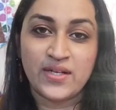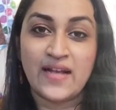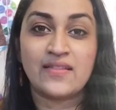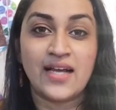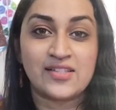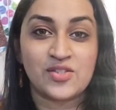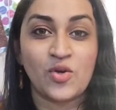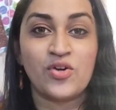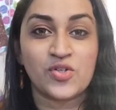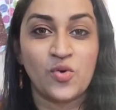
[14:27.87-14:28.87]
And that's
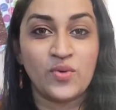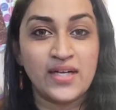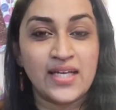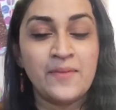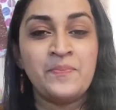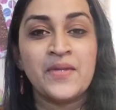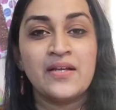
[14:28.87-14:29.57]
not only